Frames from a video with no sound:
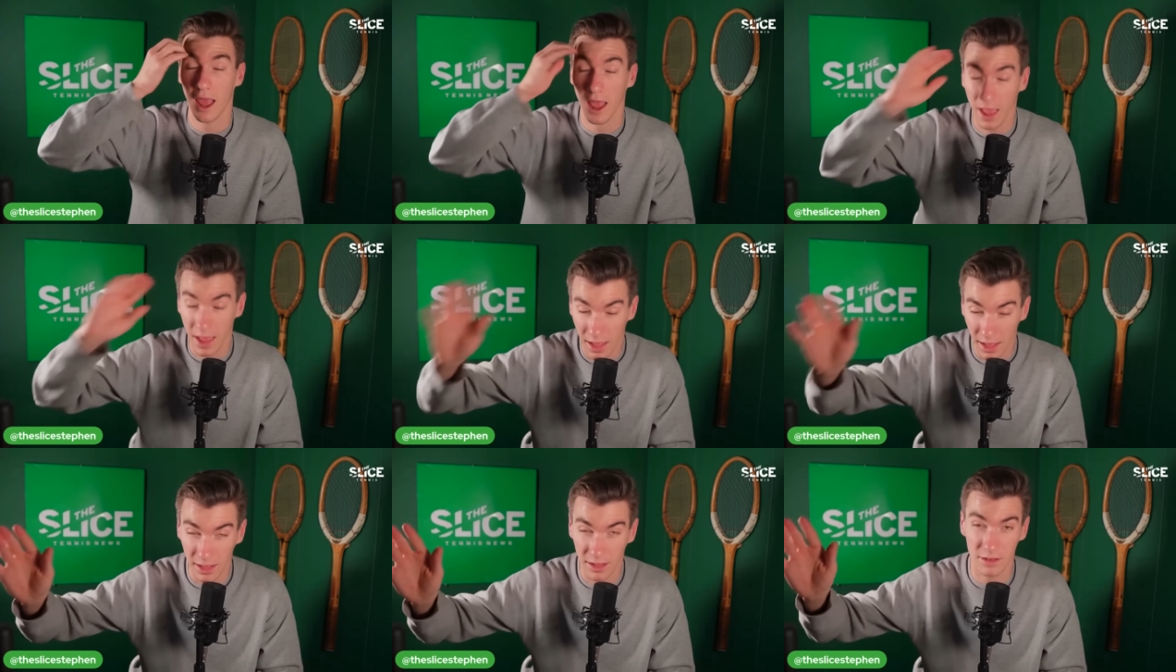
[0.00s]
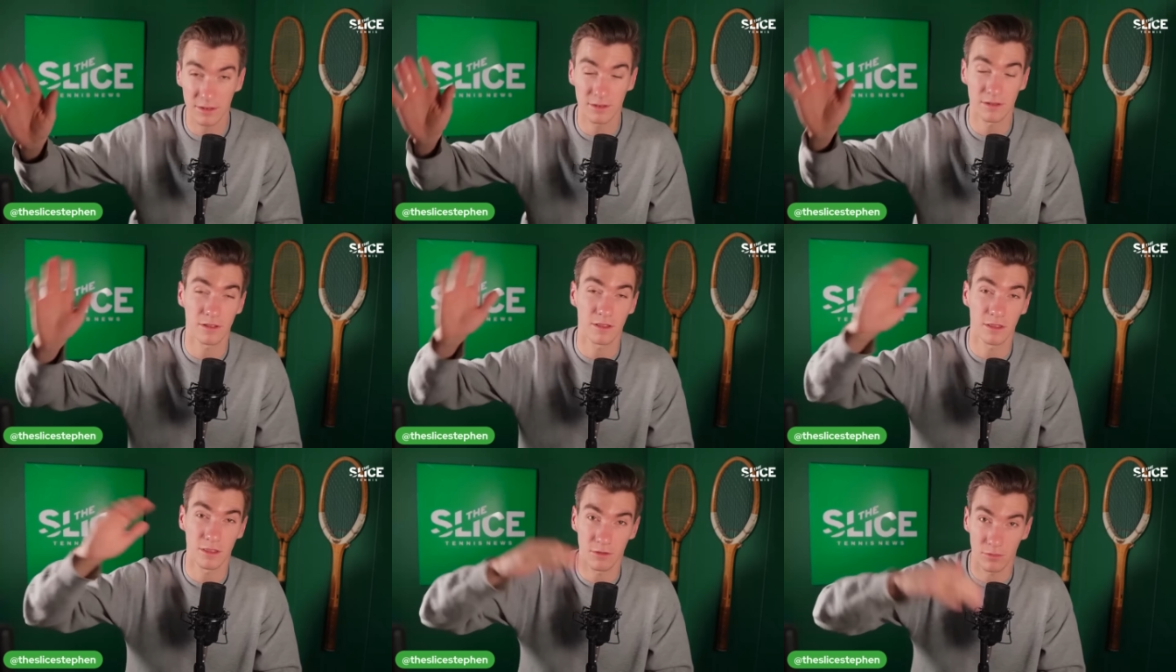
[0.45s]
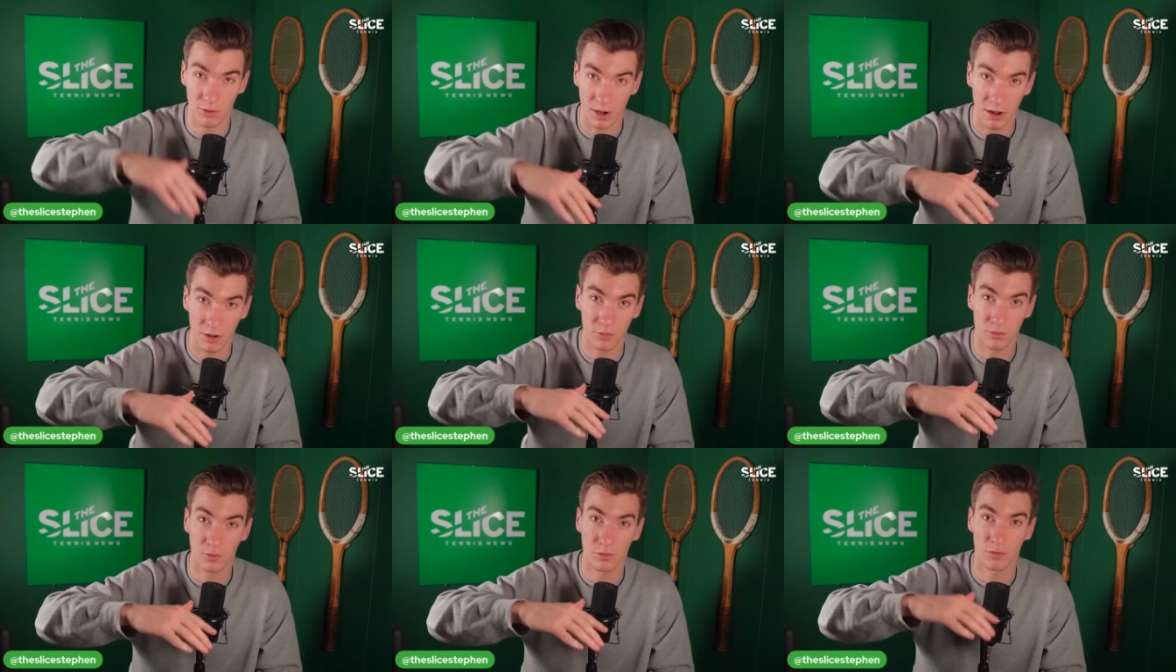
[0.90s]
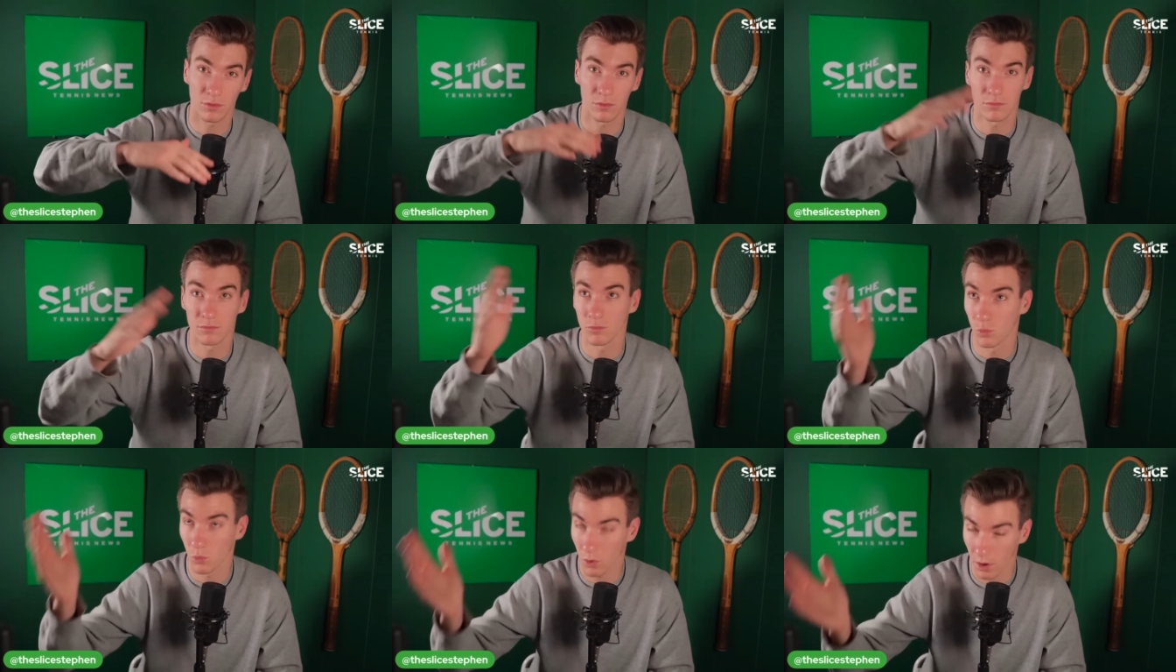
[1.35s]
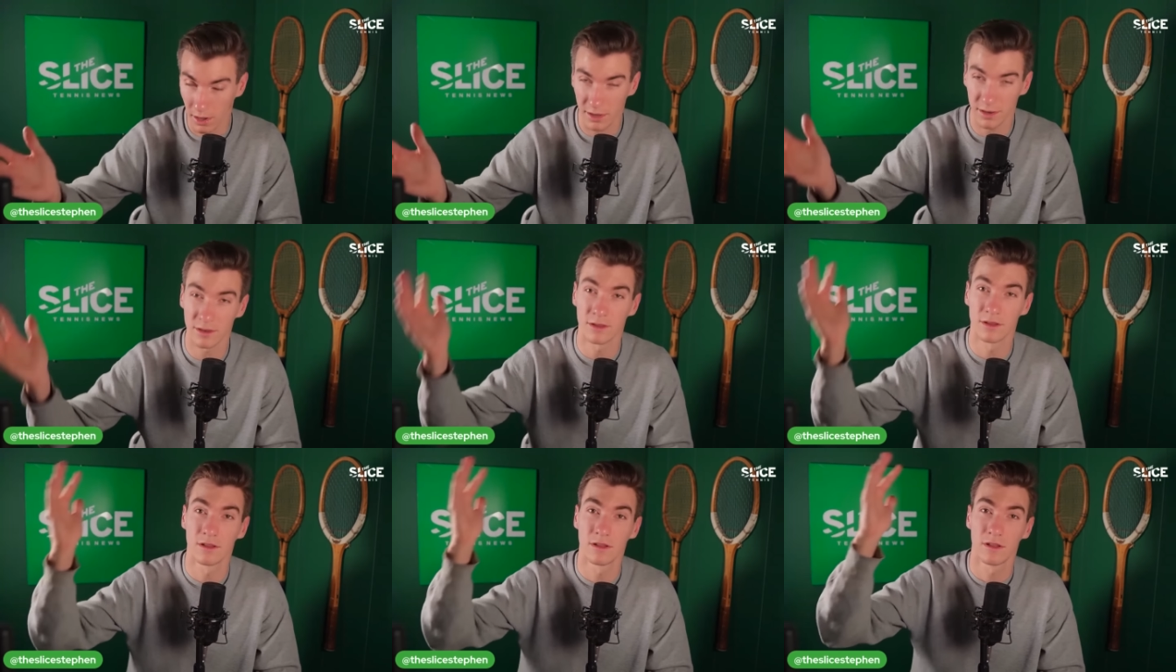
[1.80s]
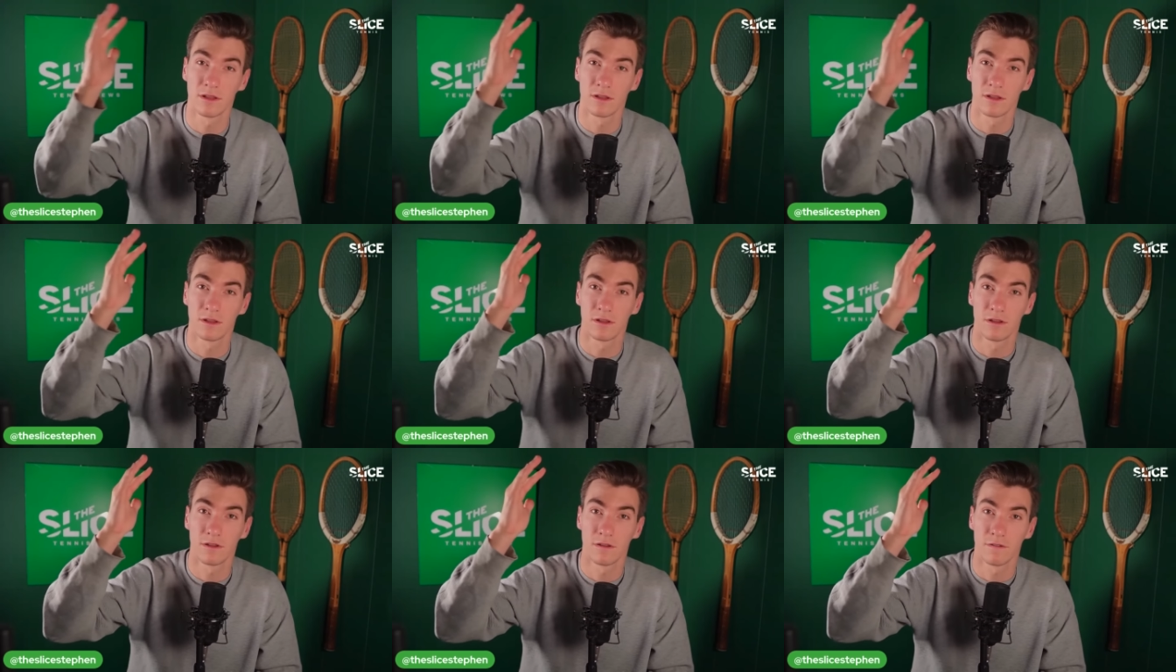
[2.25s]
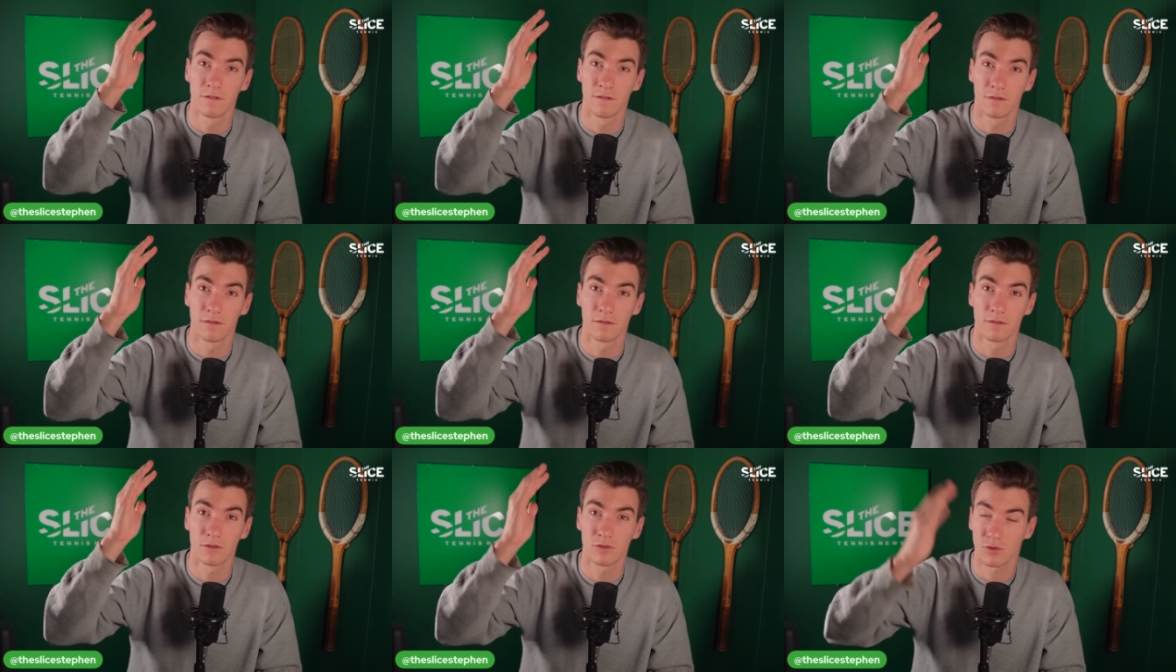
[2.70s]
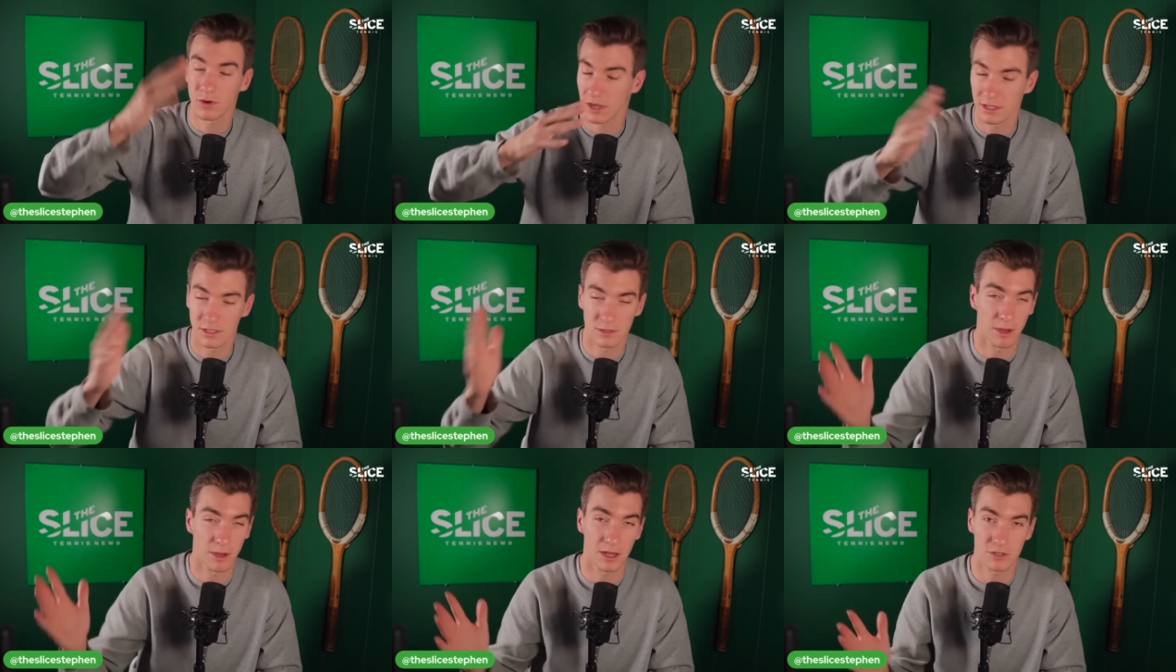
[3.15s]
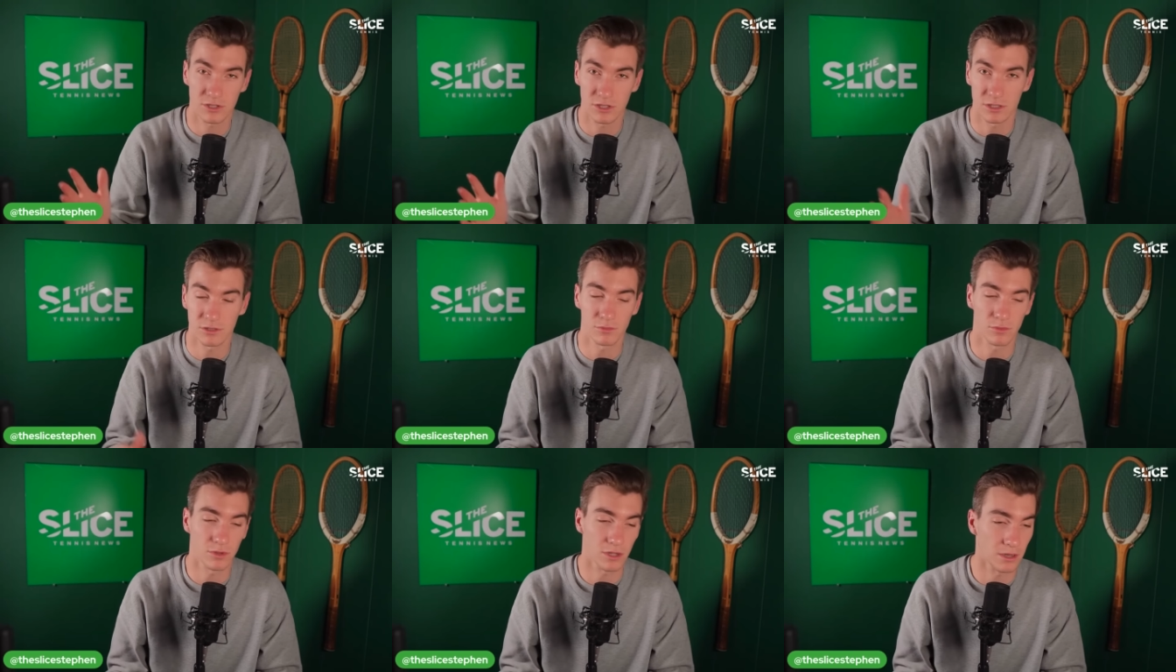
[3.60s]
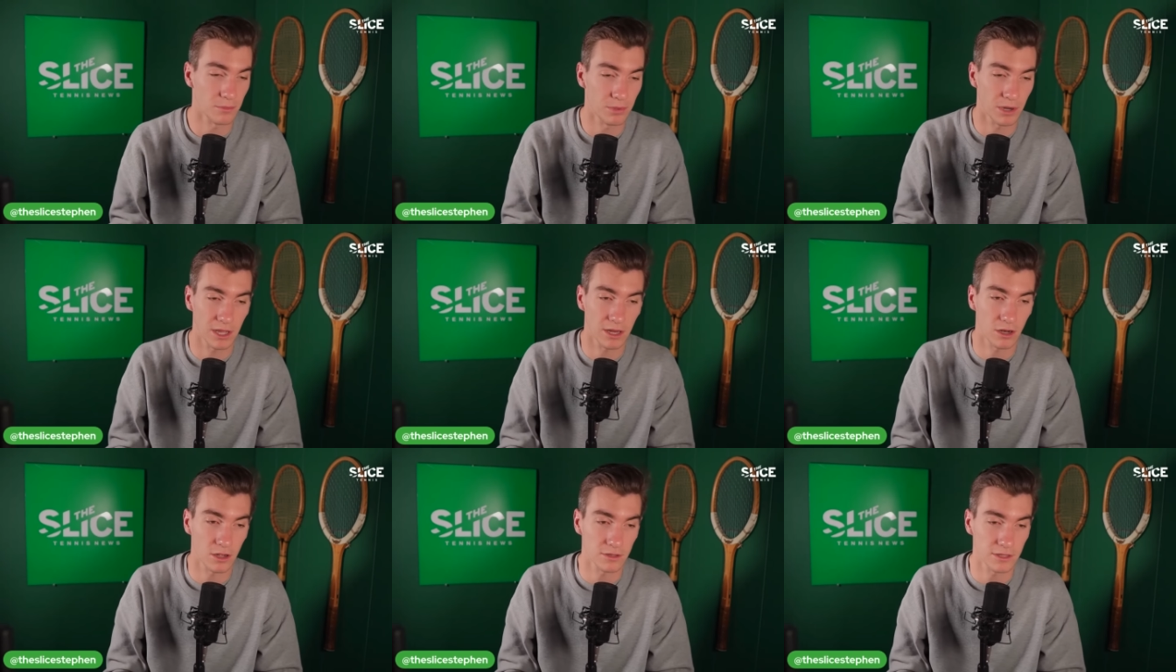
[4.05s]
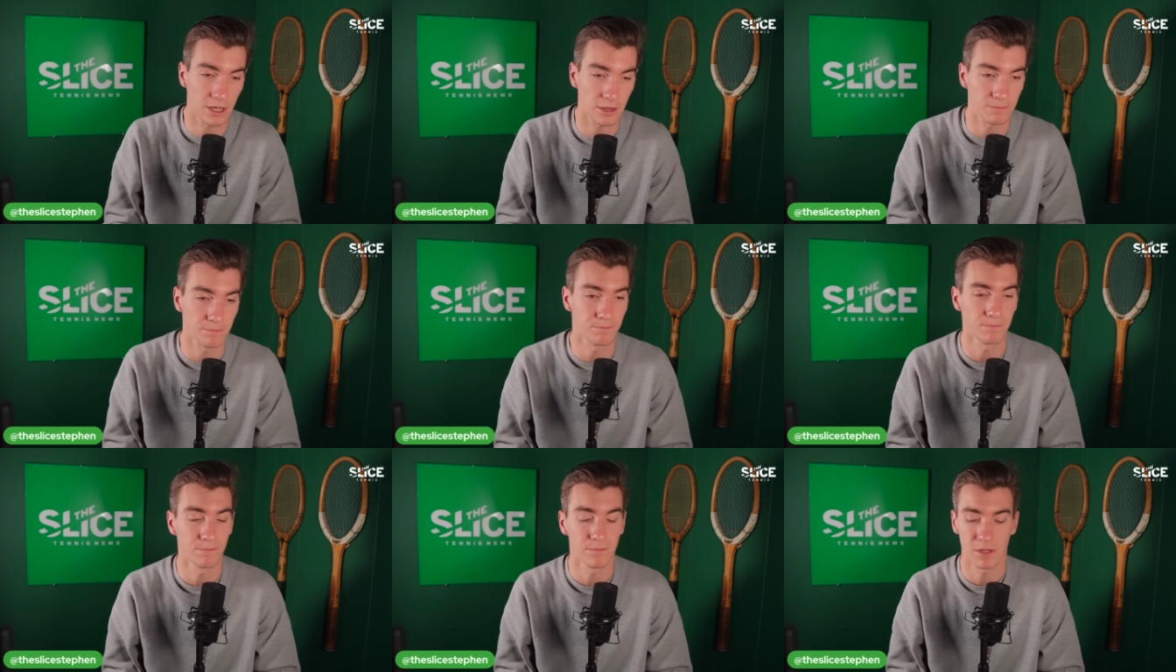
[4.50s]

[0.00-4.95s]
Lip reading: and the round one crazy matches. We're going to break it all down.